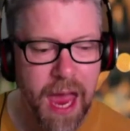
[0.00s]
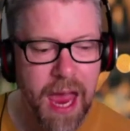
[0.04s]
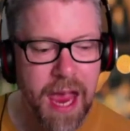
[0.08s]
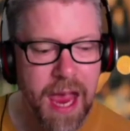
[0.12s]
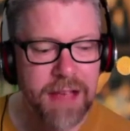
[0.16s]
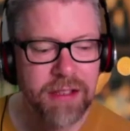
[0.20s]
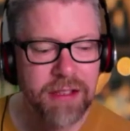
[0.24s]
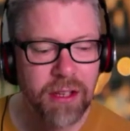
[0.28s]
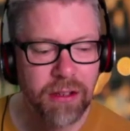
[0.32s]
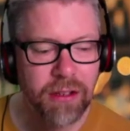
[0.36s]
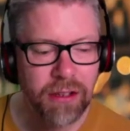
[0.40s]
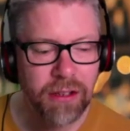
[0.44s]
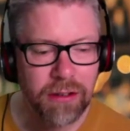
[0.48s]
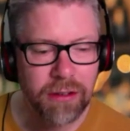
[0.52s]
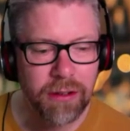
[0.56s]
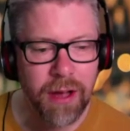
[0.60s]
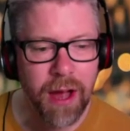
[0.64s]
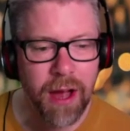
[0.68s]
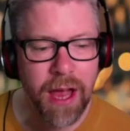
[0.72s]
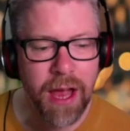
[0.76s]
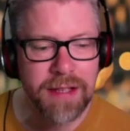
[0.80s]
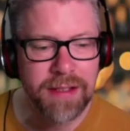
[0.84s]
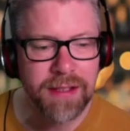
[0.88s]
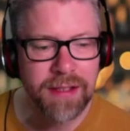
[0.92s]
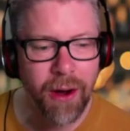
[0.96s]
It's
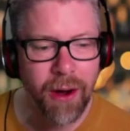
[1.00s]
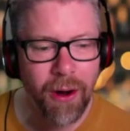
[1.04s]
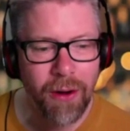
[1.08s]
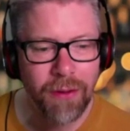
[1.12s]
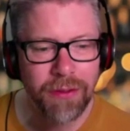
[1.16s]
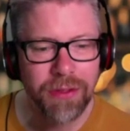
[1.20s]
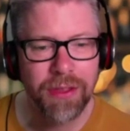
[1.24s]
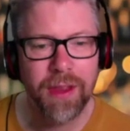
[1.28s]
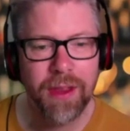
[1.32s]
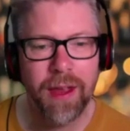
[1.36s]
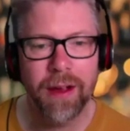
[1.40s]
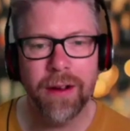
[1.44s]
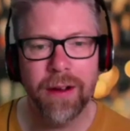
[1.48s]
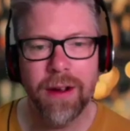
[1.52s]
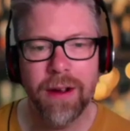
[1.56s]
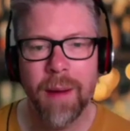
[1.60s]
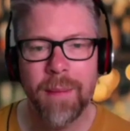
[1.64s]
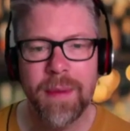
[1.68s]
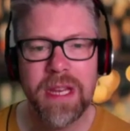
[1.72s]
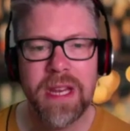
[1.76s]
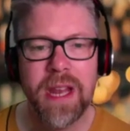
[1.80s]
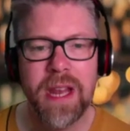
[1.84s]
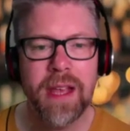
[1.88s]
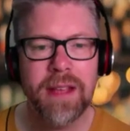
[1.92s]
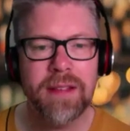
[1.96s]
odd though. I mean,